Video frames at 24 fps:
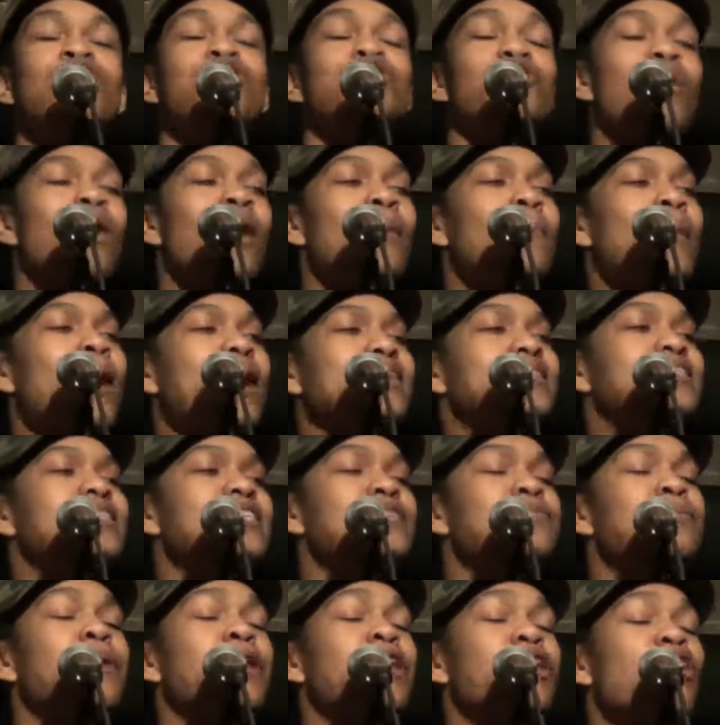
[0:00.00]
So I might
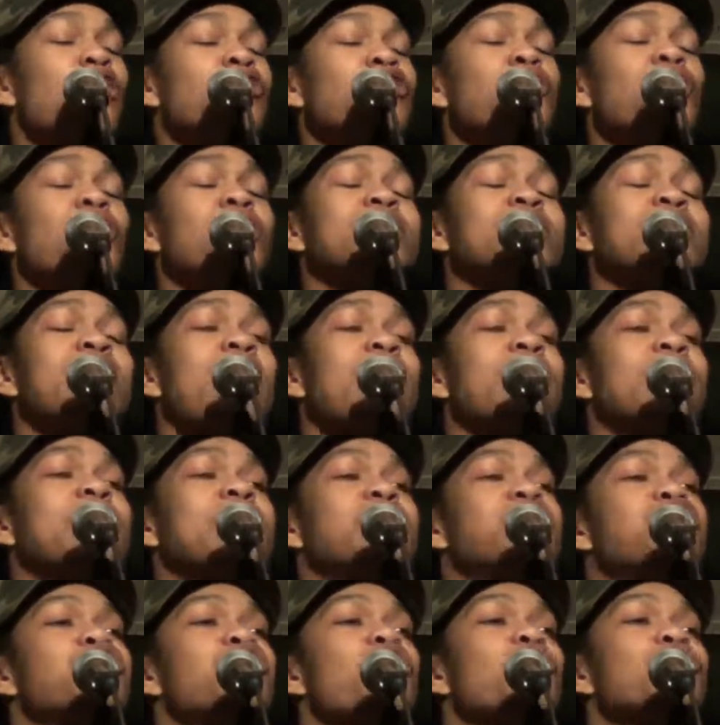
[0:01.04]
just put it on you one time and
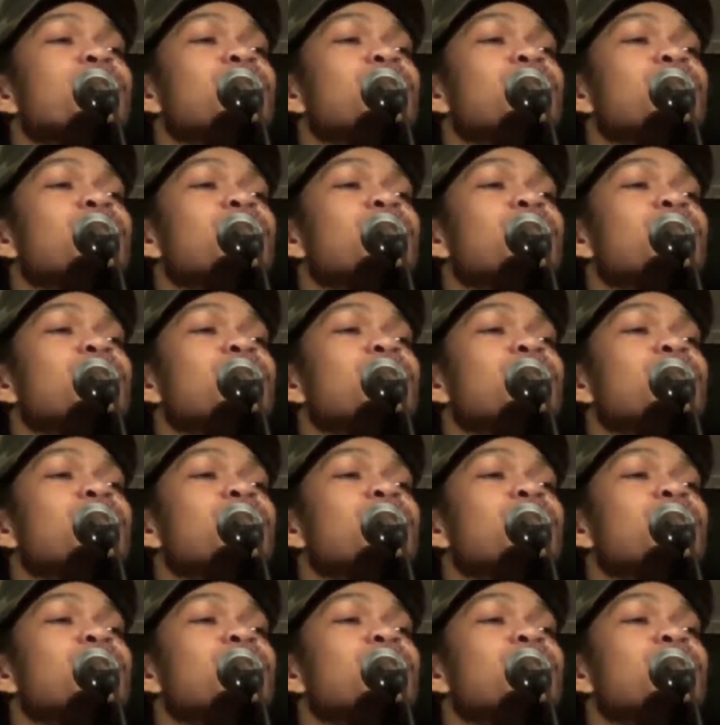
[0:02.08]
let you know